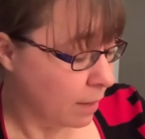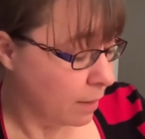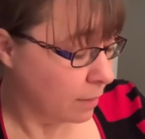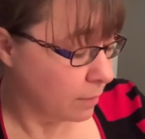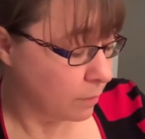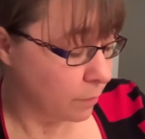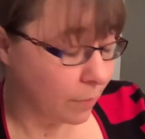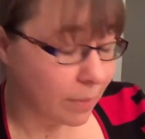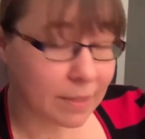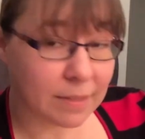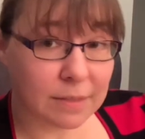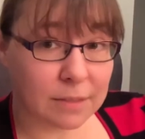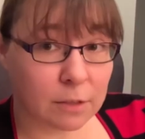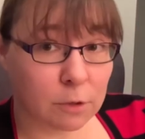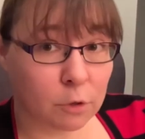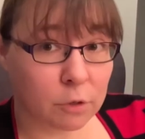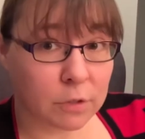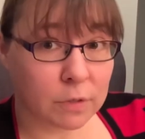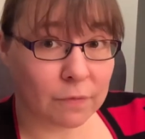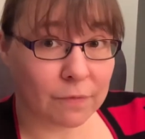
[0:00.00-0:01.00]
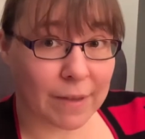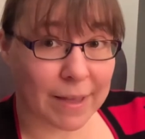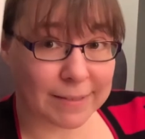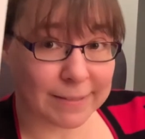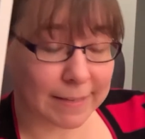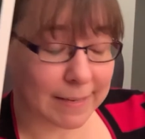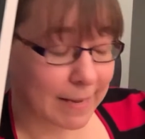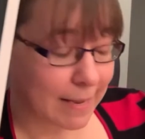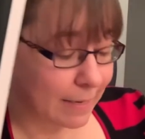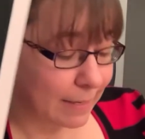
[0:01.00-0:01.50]
So this looks
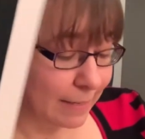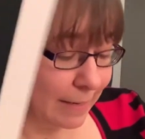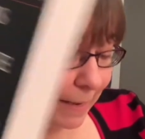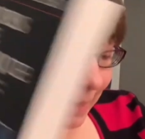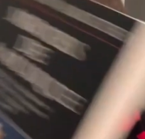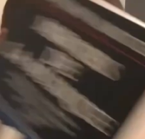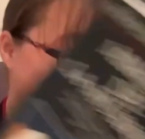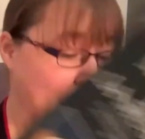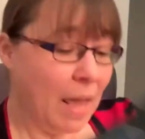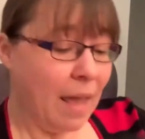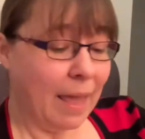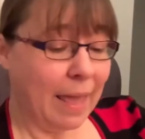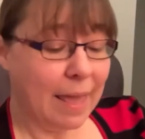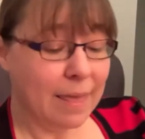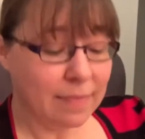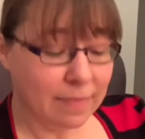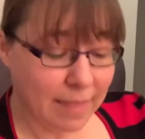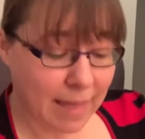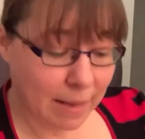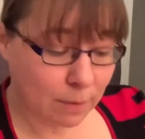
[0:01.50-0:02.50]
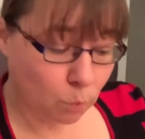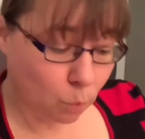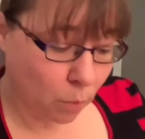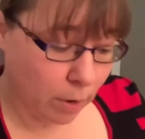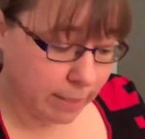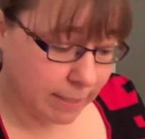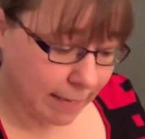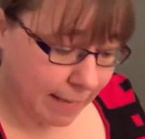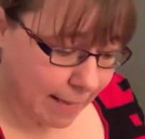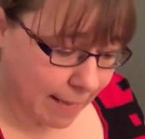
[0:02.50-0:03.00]
fascinating. And that
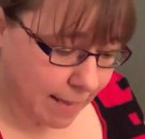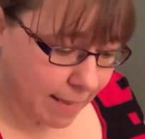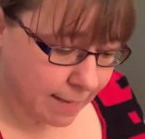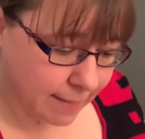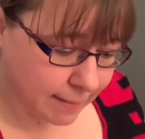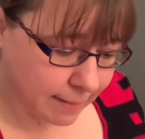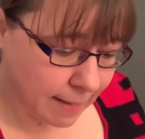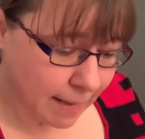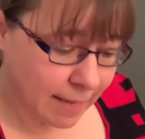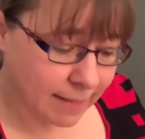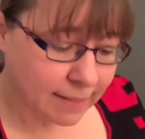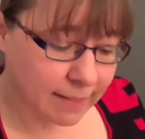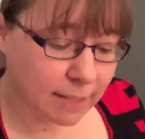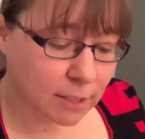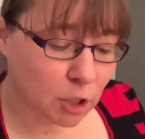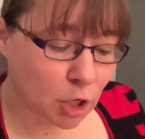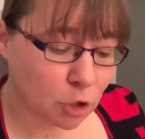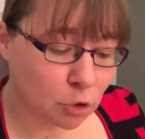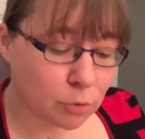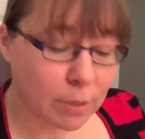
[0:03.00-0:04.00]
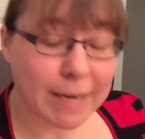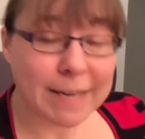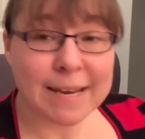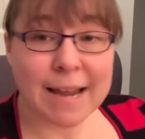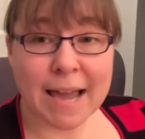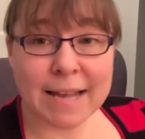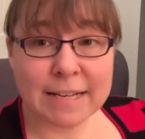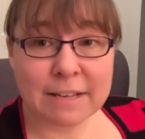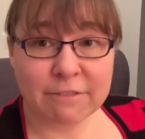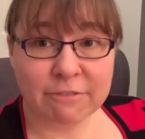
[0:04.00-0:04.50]
one is
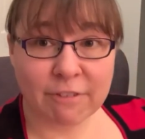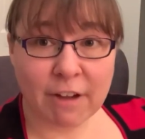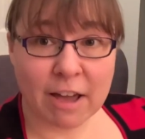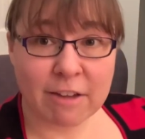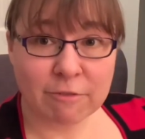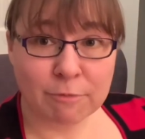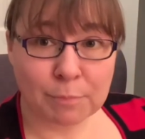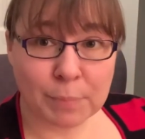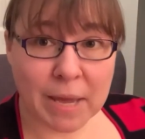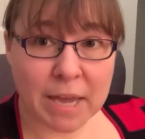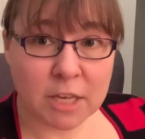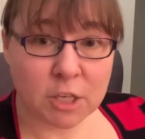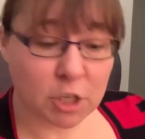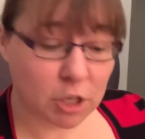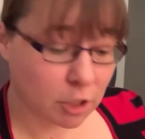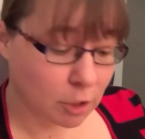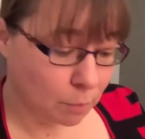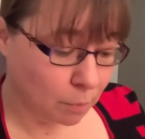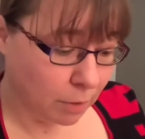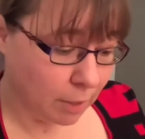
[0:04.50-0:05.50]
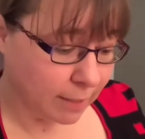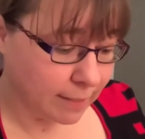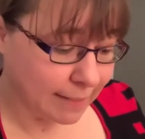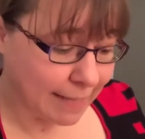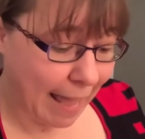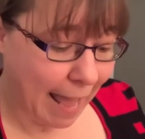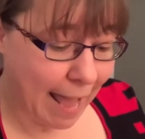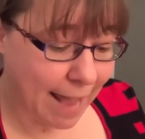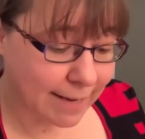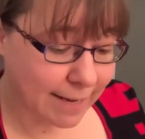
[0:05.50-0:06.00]
695 pages plus
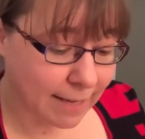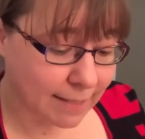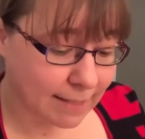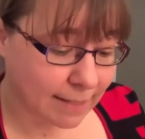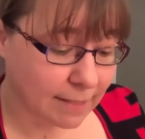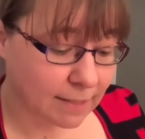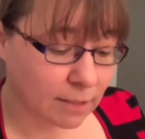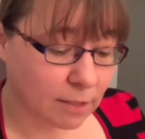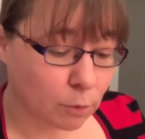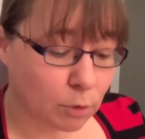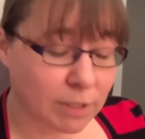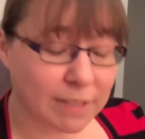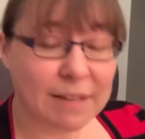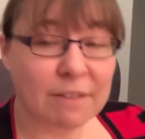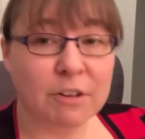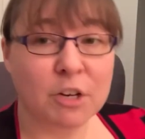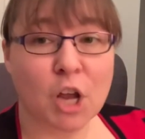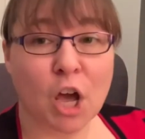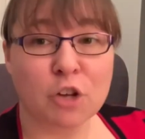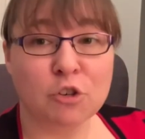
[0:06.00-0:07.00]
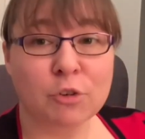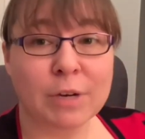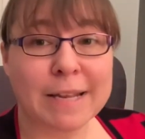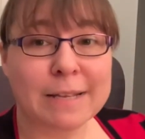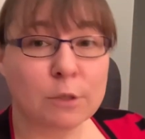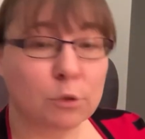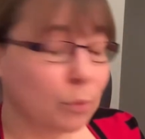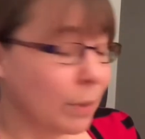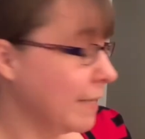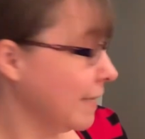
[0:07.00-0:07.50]
annex is
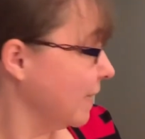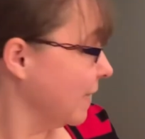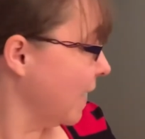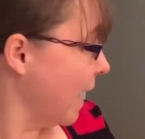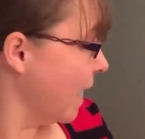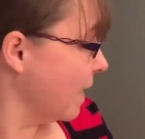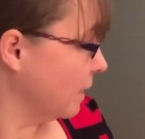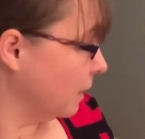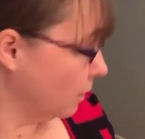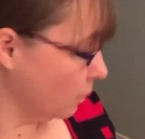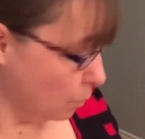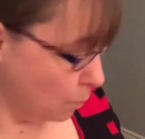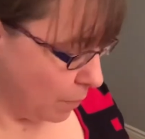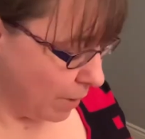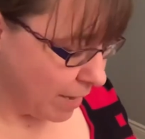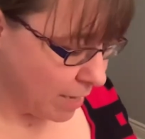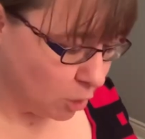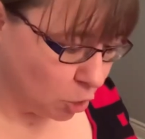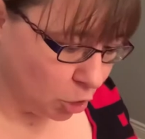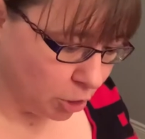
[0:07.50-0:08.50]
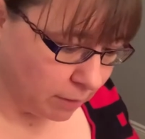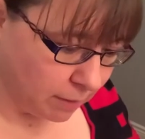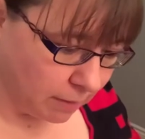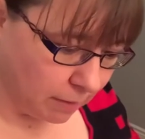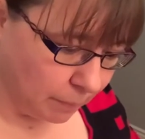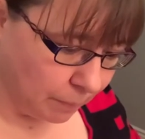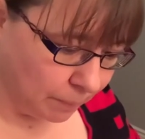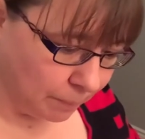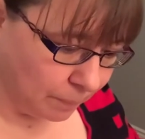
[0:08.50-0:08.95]
728 pages.